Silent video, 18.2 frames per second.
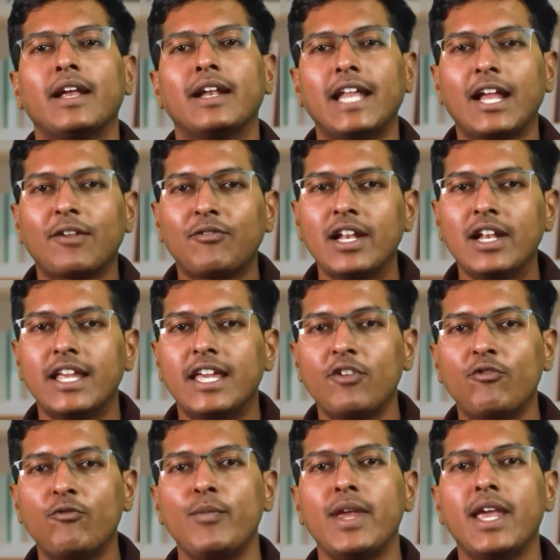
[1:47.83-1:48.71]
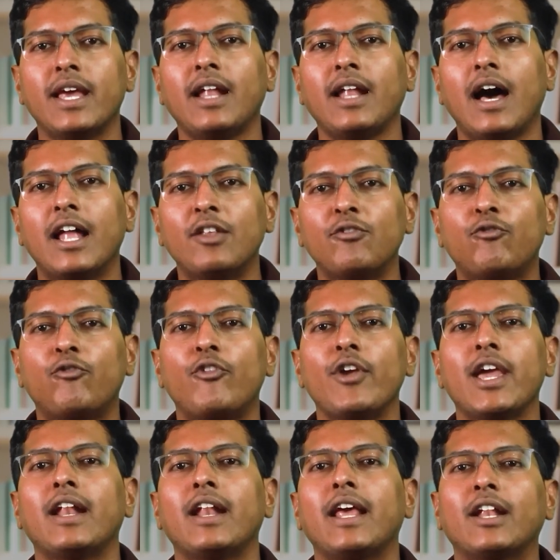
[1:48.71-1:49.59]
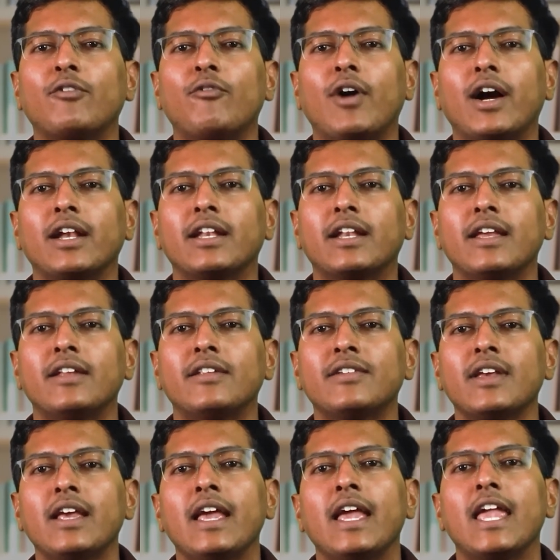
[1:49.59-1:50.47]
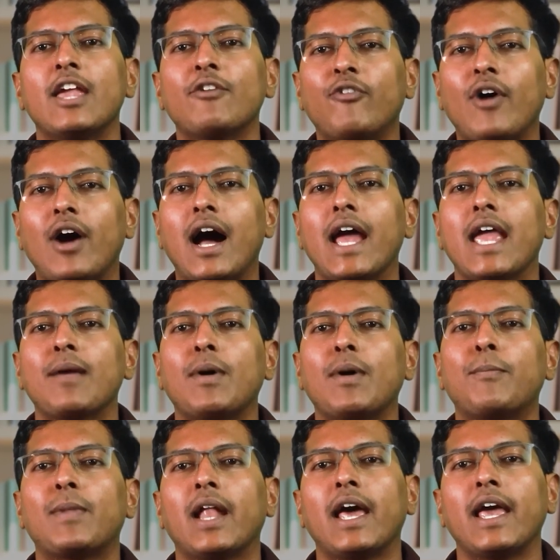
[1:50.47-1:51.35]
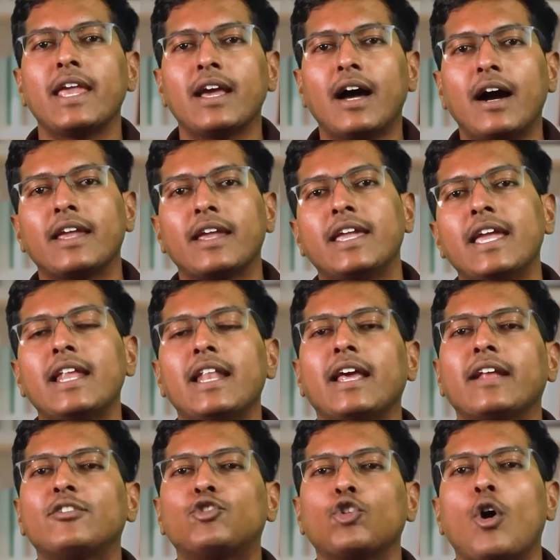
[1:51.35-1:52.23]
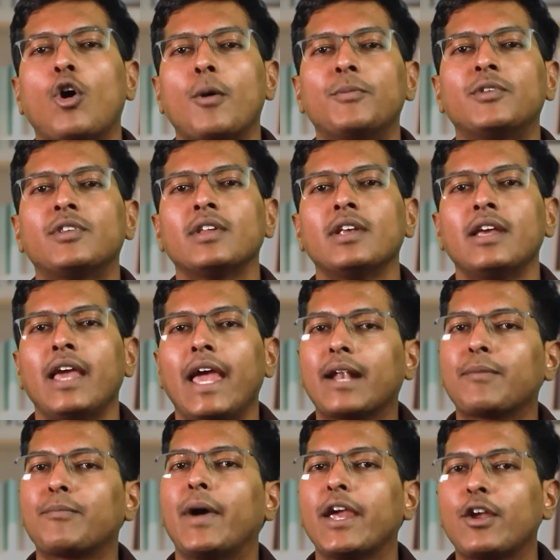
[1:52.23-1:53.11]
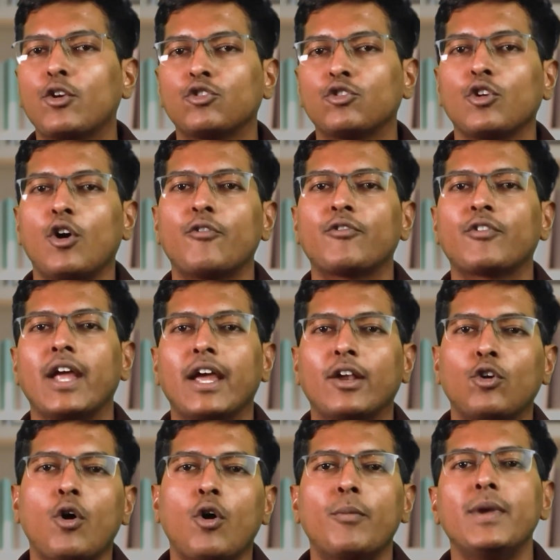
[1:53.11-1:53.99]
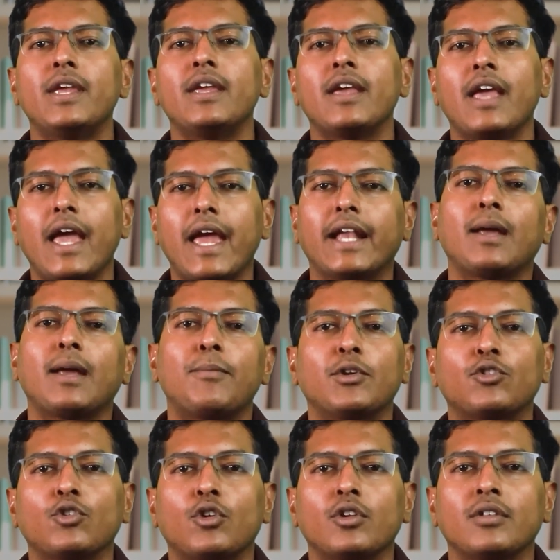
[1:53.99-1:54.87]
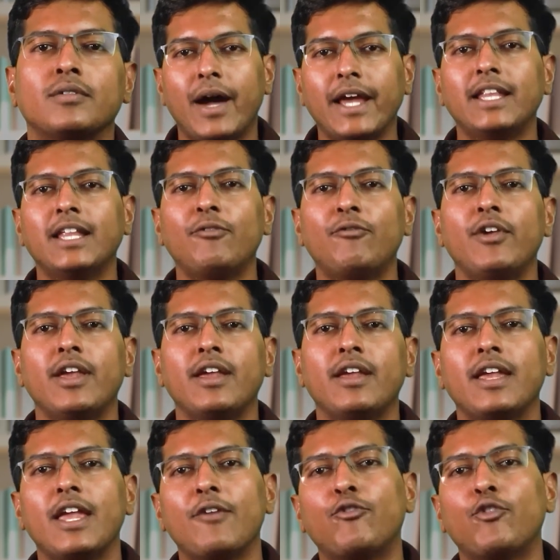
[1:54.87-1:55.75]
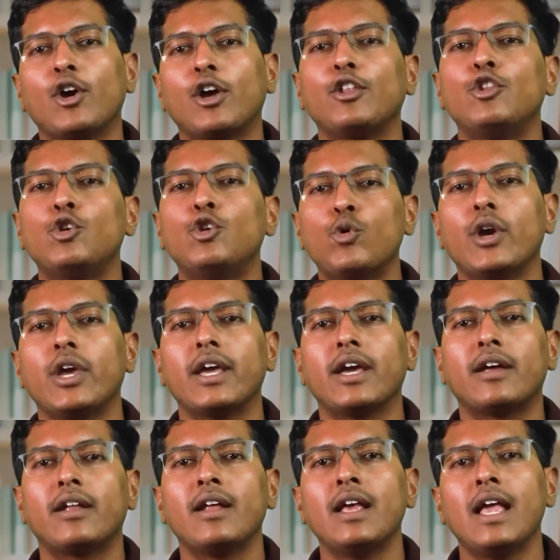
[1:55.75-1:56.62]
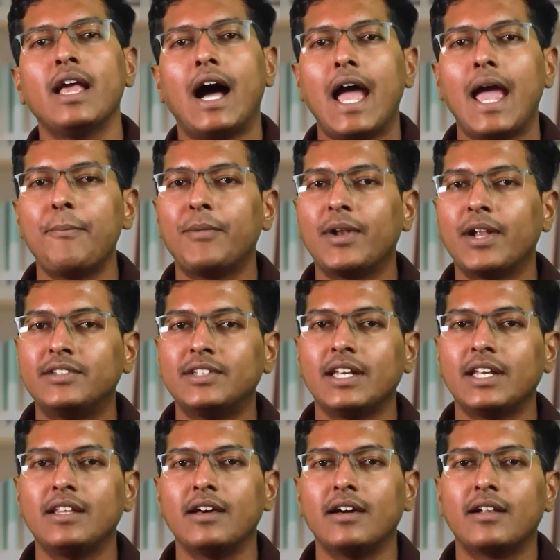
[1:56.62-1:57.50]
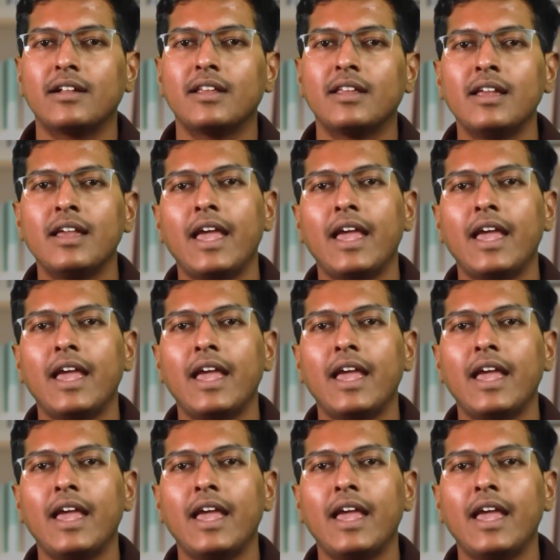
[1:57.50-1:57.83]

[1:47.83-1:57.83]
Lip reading: That will give me an unfair advantage if I am applying again at jobs at Microsoft, Adobe, and Amazon. By the way, if you are new here, I am Rajat Garg,